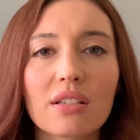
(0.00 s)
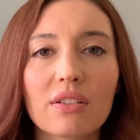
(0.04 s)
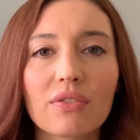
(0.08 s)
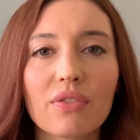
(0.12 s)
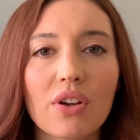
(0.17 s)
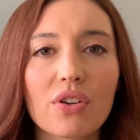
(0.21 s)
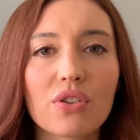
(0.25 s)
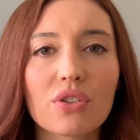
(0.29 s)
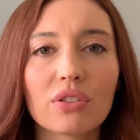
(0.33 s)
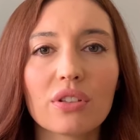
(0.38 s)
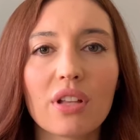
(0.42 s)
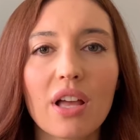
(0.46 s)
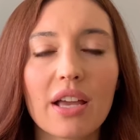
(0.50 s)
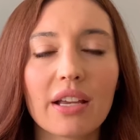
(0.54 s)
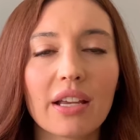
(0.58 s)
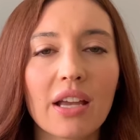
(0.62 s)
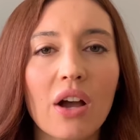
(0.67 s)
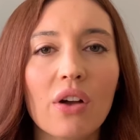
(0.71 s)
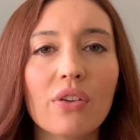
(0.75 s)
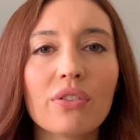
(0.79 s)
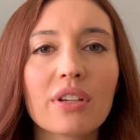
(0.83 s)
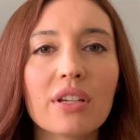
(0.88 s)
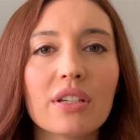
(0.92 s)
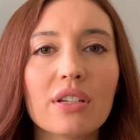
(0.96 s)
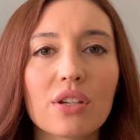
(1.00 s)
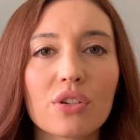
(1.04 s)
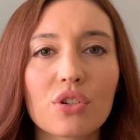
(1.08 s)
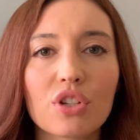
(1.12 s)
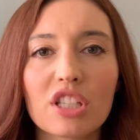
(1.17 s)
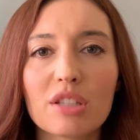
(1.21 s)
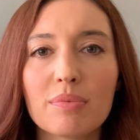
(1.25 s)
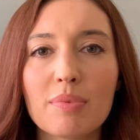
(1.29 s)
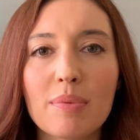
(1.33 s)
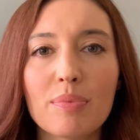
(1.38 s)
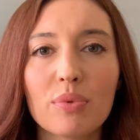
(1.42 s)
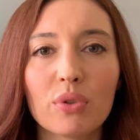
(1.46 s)
of underlying health
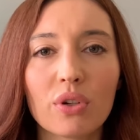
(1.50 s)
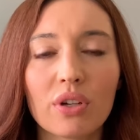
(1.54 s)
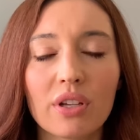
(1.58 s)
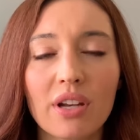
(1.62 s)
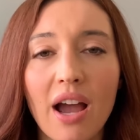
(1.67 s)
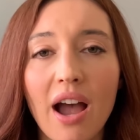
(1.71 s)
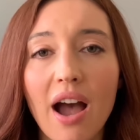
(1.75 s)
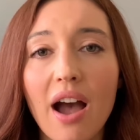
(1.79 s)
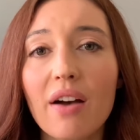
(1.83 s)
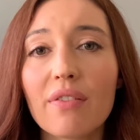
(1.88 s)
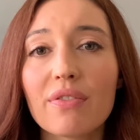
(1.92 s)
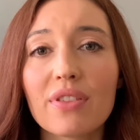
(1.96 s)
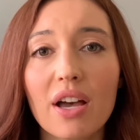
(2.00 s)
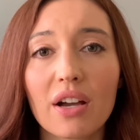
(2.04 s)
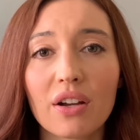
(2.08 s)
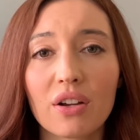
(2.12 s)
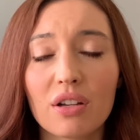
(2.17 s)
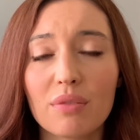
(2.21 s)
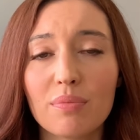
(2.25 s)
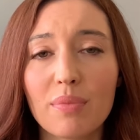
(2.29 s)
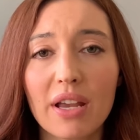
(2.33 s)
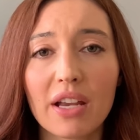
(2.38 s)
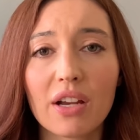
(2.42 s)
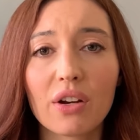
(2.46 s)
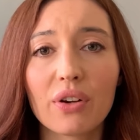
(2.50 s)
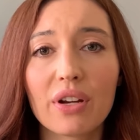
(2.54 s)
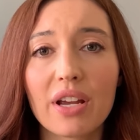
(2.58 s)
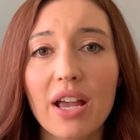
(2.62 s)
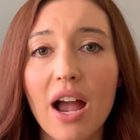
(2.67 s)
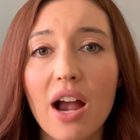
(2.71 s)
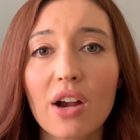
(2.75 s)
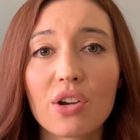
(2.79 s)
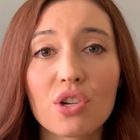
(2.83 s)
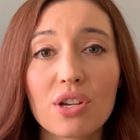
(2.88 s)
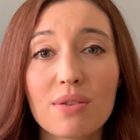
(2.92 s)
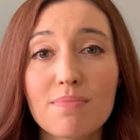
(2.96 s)
conditions people could have that could make a
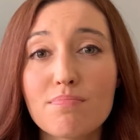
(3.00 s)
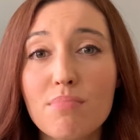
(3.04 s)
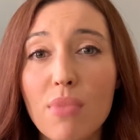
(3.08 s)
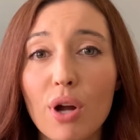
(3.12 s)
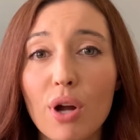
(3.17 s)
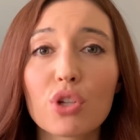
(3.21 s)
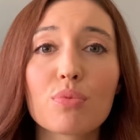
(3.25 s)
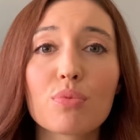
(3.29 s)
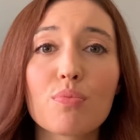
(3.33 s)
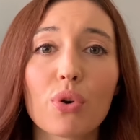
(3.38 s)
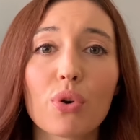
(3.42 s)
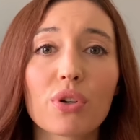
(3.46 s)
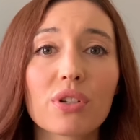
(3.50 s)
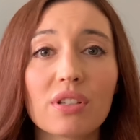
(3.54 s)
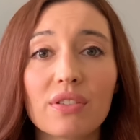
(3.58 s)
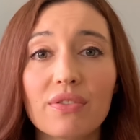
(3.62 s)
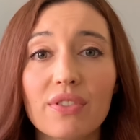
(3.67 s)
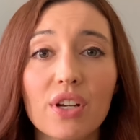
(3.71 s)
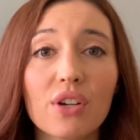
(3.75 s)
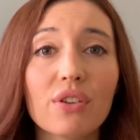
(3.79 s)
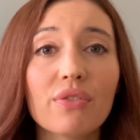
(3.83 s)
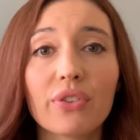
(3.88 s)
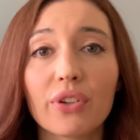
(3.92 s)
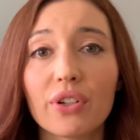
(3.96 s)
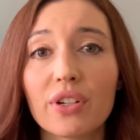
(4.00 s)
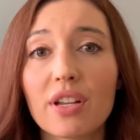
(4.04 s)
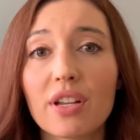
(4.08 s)
reaction much more severe for an